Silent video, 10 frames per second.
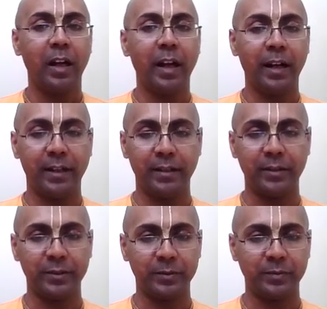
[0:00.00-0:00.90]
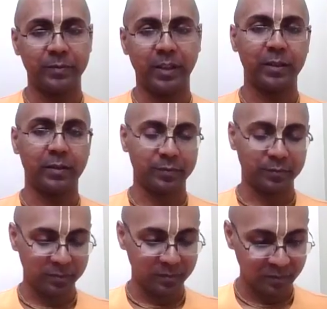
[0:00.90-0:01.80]
And then
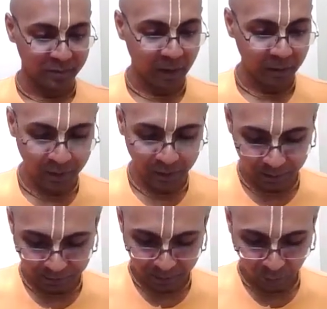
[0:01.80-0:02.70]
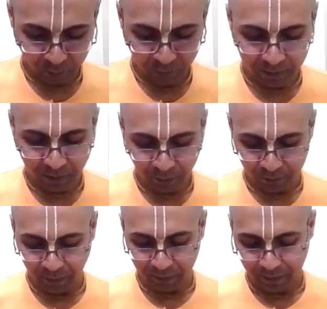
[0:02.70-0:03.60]
Swarup Damodar
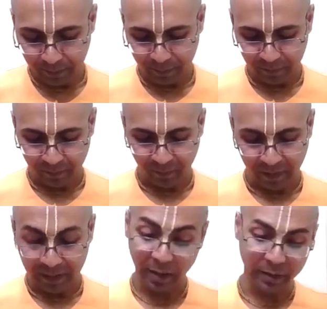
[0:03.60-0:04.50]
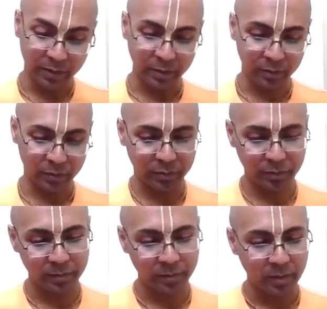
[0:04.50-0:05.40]
Goswami, he continues.
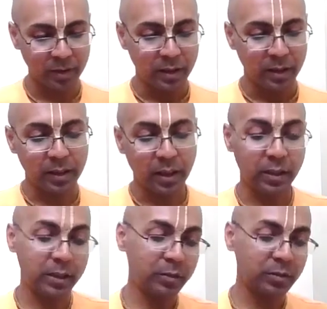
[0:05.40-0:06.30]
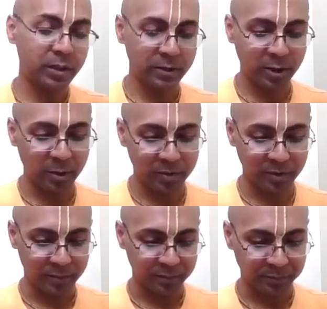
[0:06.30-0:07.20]
He continues the
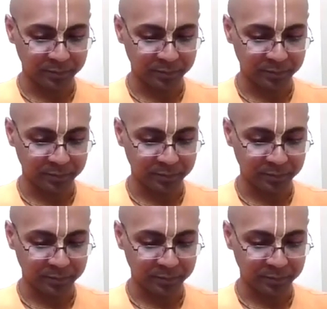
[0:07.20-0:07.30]
description.